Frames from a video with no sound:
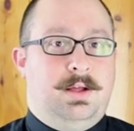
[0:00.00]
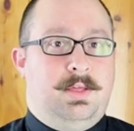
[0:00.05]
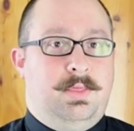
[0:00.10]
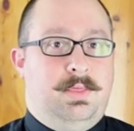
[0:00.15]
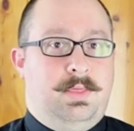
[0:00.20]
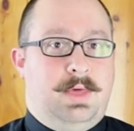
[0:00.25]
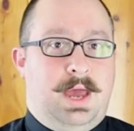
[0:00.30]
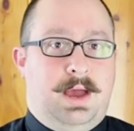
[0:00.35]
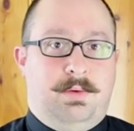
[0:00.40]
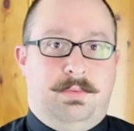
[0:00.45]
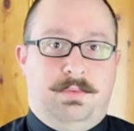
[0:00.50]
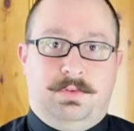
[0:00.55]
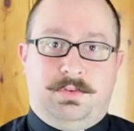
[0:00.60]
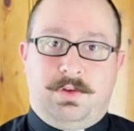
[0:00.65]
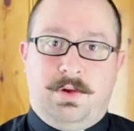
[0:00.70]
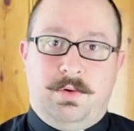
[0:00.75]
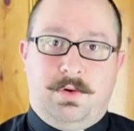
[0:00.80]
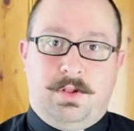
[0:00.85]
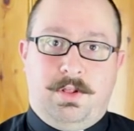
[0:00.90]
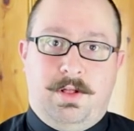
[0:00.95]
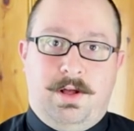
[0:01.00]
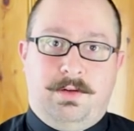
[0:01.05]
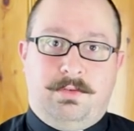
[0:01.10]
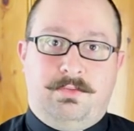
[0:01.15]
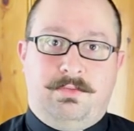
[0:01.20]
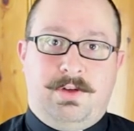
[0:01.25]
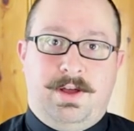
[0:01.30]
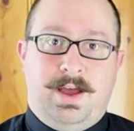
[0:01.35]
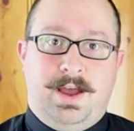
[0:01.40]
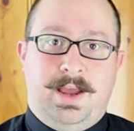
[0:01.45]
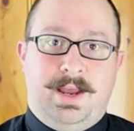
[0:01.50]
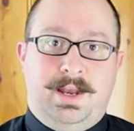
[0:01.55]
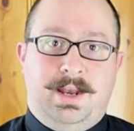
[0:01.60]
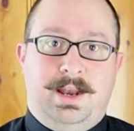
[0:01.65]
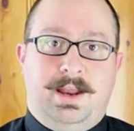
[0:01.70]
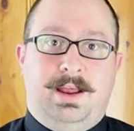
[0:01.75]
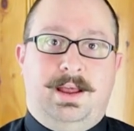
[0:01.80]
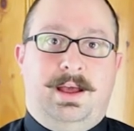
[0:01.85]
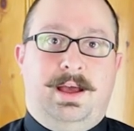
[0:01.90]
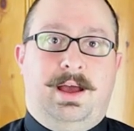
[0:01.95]
That was going along
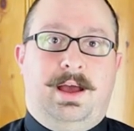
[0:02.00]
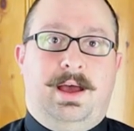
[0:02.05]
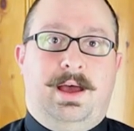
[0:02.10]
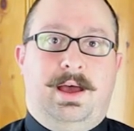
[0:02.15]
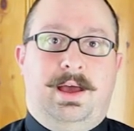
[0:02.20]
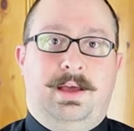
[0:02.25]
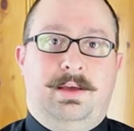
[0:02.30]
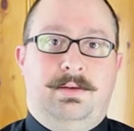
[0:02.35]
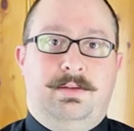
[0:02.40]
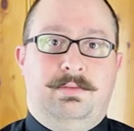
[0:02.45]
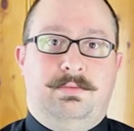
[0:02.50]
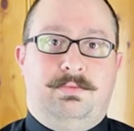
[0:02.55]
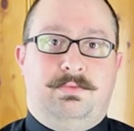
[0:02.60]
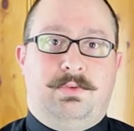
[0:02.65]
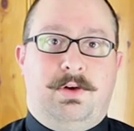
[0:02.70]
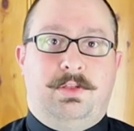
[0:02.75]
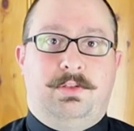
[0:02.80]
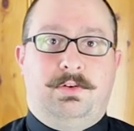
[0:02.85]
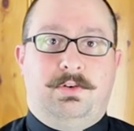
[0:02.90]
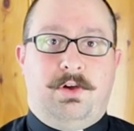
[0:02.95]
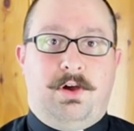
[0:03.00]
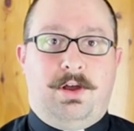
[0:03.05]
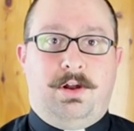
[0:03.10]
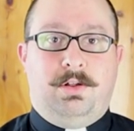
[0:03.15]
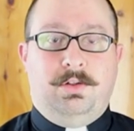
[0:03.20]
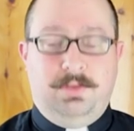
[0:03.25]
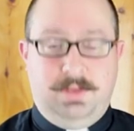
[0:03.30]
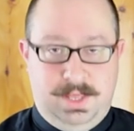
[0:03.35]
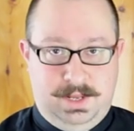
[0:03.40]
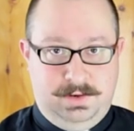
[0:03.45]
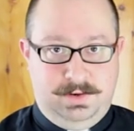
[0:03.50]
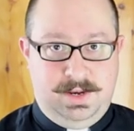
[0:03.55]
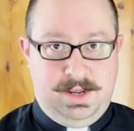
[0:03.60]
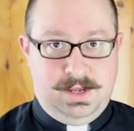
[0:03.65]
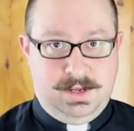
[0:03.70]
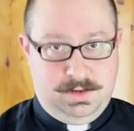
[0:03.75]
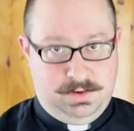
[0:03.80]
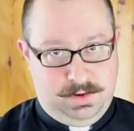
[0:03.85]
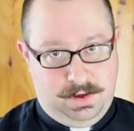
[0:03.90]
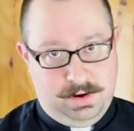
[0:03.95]
fine. Father Donald, then
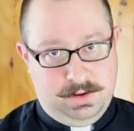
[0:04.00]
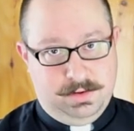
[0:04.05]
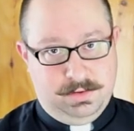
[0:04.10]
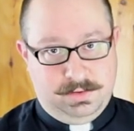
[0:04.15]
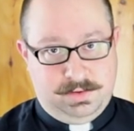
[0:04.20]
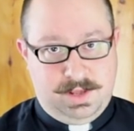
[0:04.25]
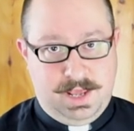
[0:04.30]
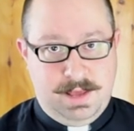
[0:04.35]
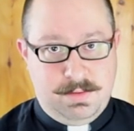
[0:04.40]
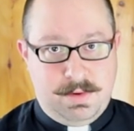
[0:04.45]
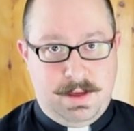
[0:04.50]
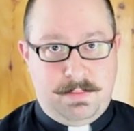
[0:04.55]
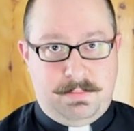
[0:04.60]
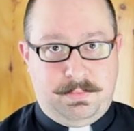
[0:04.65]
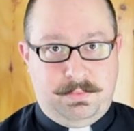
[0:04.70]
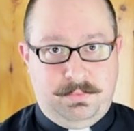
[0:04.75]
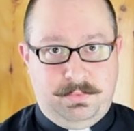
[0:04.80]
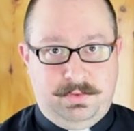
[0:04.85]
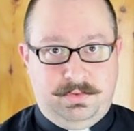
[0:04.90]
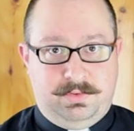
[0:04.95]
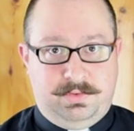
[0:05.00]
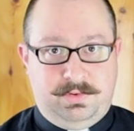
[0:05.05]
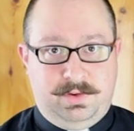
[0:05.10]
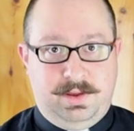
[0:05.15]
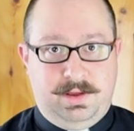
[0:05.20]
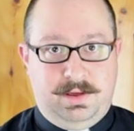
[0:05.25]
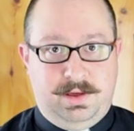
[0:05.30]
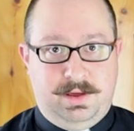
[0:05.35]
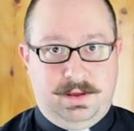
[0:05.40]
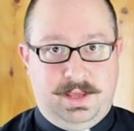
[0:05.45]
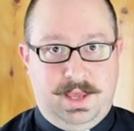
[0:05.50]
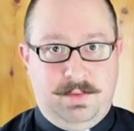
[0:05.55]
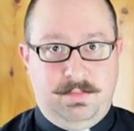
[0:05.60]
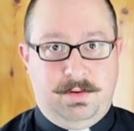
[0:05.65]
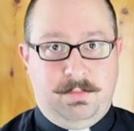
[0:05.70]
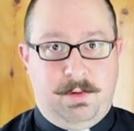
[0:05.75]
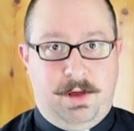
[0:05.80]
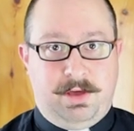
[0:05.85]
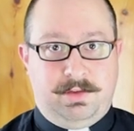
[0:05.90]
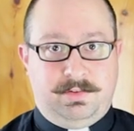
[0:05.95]
Deacon Donald, came up and came
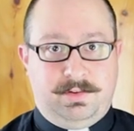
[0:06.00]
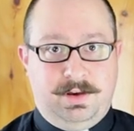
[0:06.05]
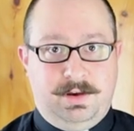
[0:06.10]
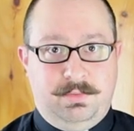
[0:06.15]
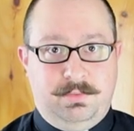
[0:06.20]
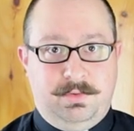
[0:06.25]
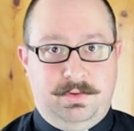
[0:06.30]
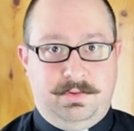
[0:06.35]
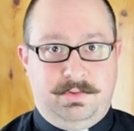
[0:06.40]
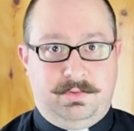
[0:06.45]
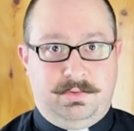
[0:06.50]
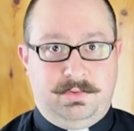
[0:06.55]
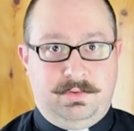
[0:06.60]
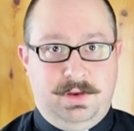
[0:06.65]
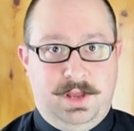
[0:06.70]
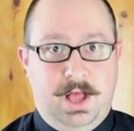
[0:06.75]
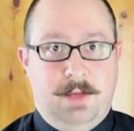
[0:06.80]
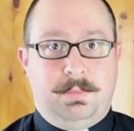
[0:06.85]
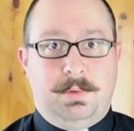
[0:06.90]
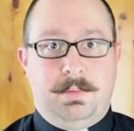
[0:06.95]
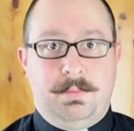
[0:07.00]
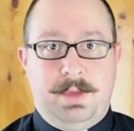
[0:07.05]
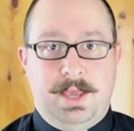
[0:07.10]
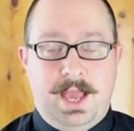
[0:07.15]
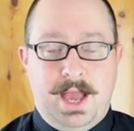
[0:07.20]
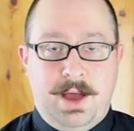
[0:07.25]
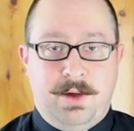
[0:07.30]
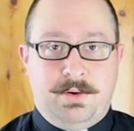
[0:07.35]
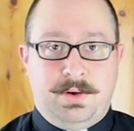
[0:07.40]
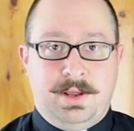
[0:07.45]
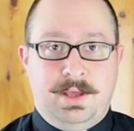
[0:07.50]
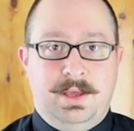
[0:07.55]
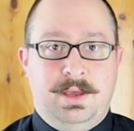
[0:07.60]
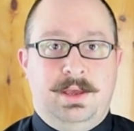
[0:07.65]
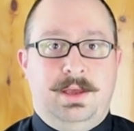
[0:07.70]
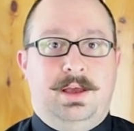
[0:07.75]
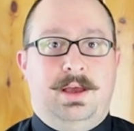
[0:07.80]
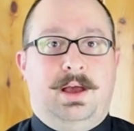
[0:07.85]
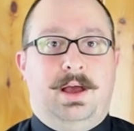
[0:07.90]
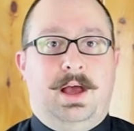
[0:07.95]
to Boston and was helping me out.
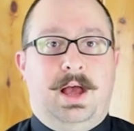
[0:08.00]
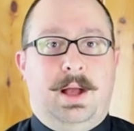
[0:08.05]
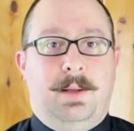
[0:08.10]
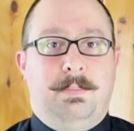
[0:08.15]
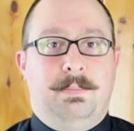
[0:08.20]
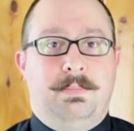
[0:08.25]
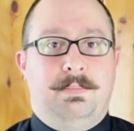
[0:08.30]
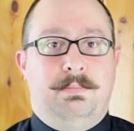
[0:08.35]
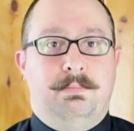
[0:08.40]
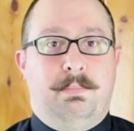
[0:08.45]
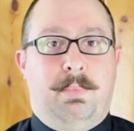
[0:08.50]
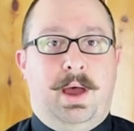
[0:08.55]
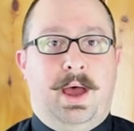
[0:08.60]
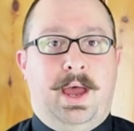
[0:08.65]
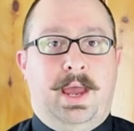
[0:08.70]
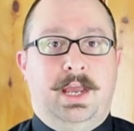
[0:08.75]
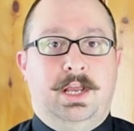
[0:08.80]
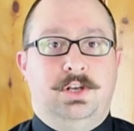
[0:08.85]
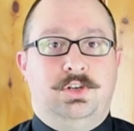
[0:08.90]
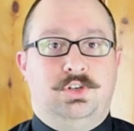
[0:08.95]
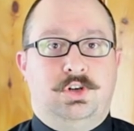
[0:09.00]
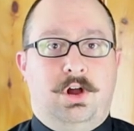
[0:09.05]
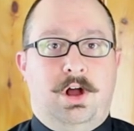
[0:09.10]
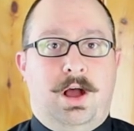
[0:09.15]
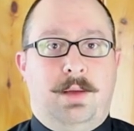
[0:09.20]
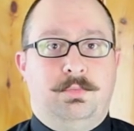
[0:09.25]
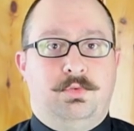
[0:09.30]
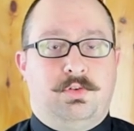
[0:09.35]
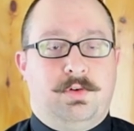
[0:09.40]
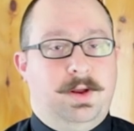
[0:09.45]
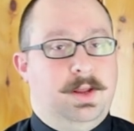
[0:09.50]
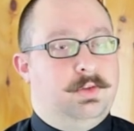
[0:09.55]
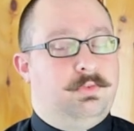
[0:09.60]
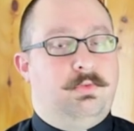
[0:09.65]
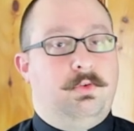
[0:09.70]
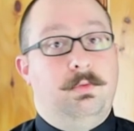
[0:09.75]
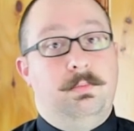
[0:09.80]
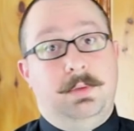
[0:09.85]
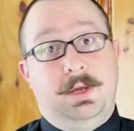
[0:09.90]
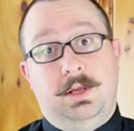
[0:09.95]
My job
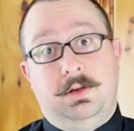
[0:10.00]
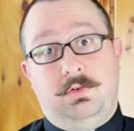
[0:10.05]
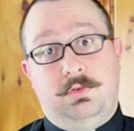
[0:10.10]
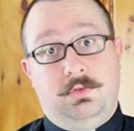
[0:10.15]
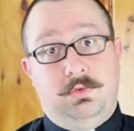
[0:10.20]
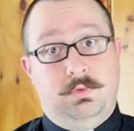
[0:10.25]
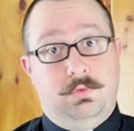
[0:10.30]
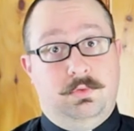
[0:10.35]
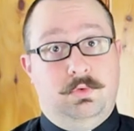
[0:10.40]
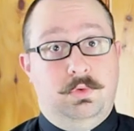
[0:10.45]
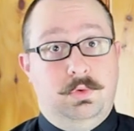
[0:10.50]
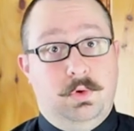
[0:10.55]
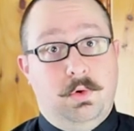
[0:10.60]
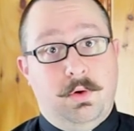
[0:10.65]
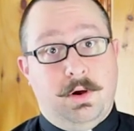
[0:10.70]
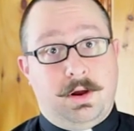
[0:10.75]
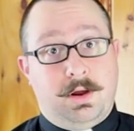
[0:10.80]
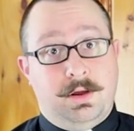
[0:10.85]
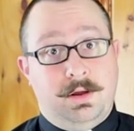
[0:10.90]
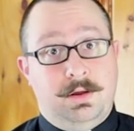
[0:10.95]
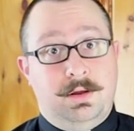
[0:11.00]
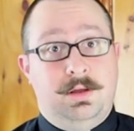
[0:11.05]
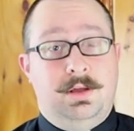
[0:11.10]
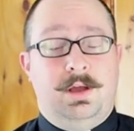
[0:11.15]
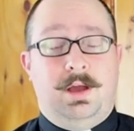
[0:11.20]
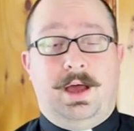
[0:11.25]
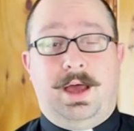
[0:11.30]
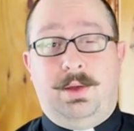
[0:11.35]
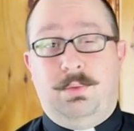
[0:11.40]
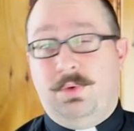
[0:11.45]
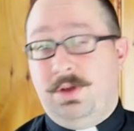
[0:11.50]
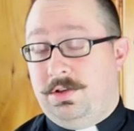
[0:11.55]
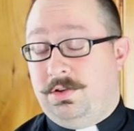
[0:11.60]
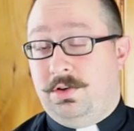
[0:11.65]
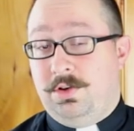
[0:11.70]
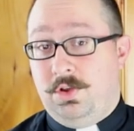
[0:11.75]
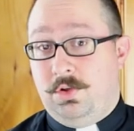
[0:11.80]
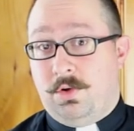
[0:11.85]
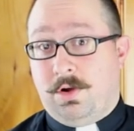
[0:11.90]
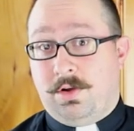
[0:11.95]
transferred me to New York. I went
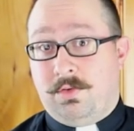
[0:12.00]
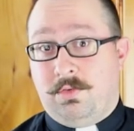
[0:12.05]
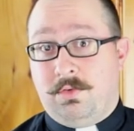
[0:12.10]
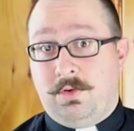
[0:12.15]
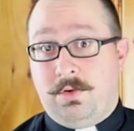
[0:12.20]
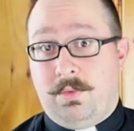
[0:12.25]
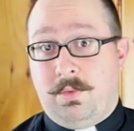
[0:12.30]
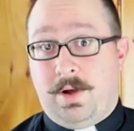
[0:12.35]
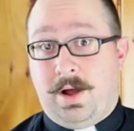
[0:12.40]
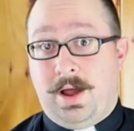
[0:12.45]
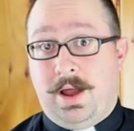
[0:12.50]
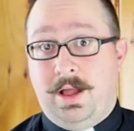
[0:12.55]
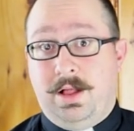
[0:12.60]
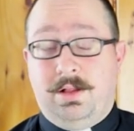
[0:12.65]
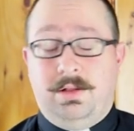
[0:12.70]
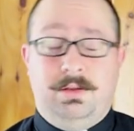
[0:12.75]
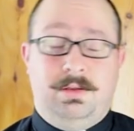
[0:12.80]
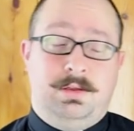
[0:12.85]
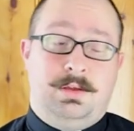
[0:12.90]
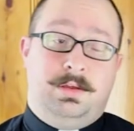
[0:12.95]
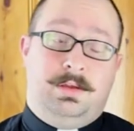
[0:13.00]
to New York for a while.